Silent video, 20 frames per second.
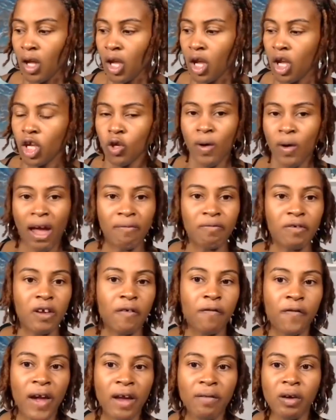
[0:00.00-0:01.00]
You have your
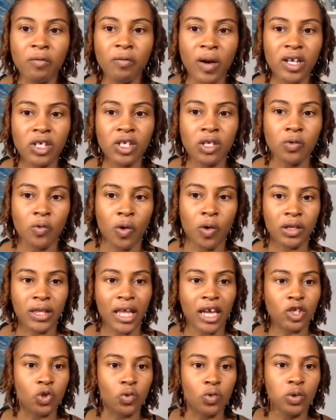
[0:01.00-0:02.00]
favorite restaurant
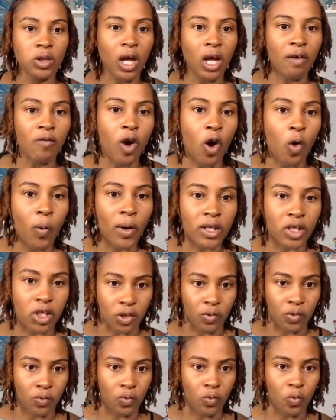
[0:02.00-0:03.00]
that you love going
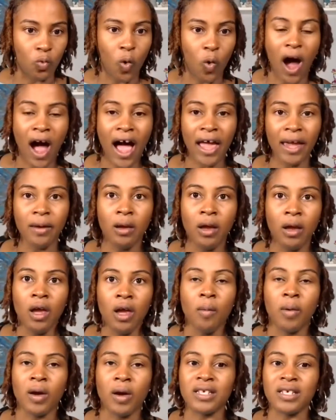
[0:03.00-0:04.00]
to. Why?
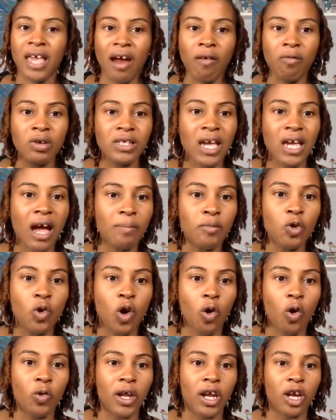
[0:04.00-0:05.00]
Because every time you
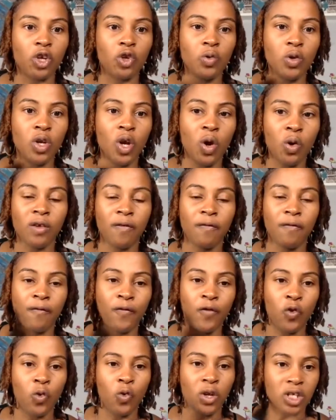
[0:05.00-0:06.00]
go there, you know the
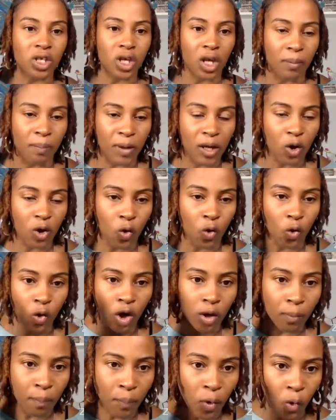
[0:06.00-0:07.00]
food is going to be
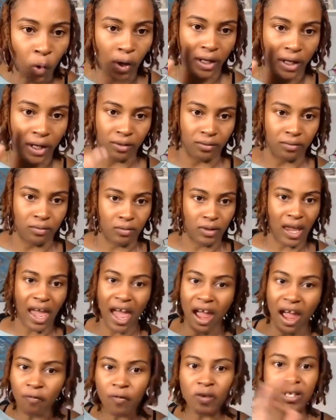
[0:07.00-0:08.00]
on point
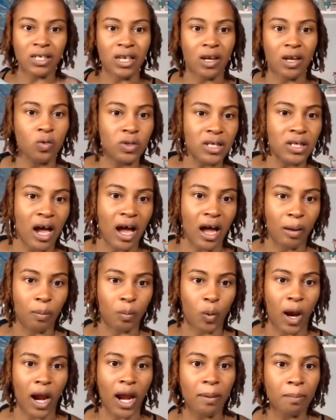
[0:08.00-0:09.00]
every single time,
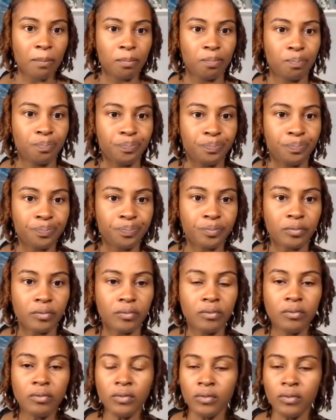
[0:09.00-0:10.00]
right?
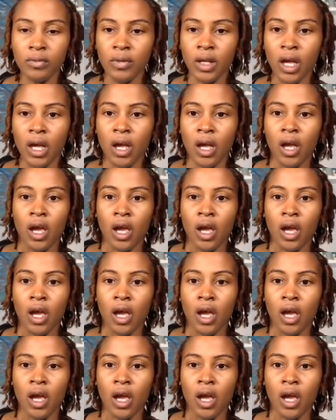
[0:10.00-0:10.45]
Mm-hmm.